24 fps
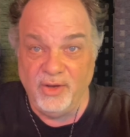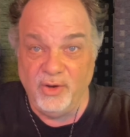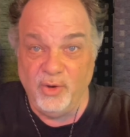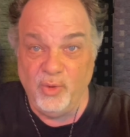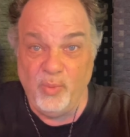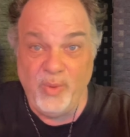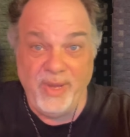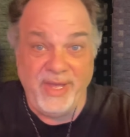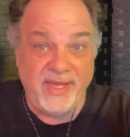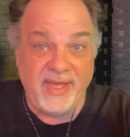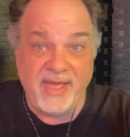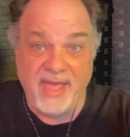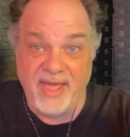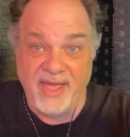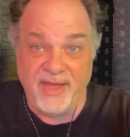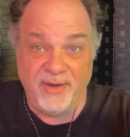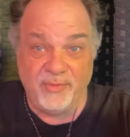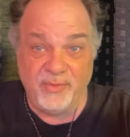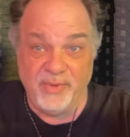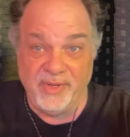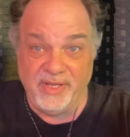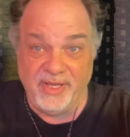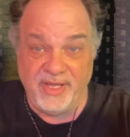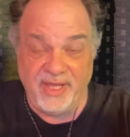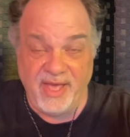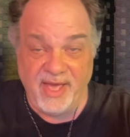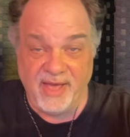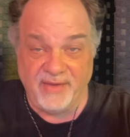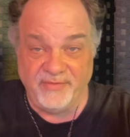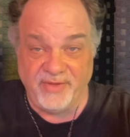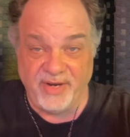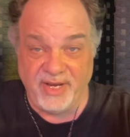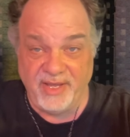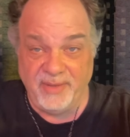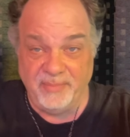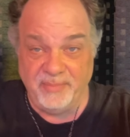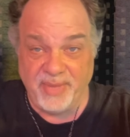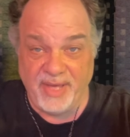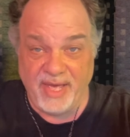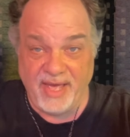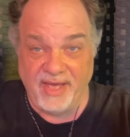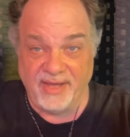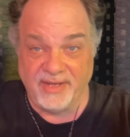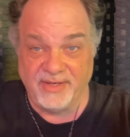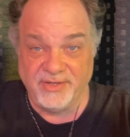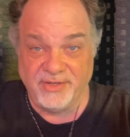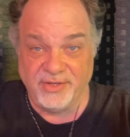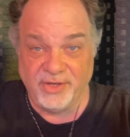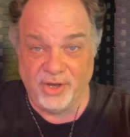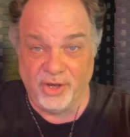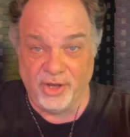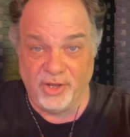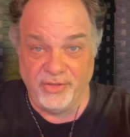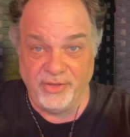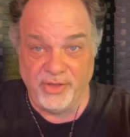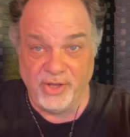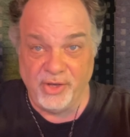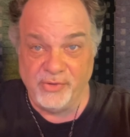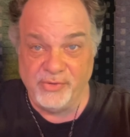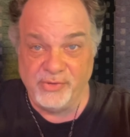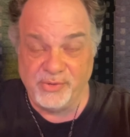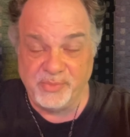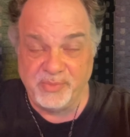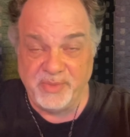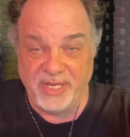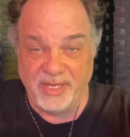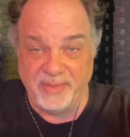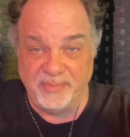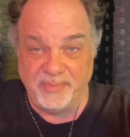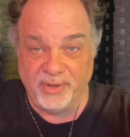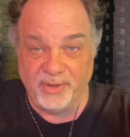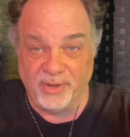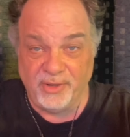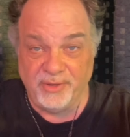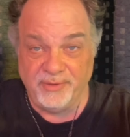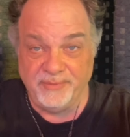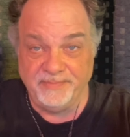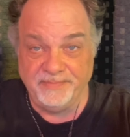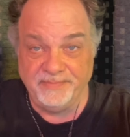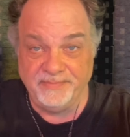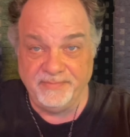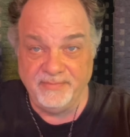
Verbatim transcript: We can't really have an impact on those people.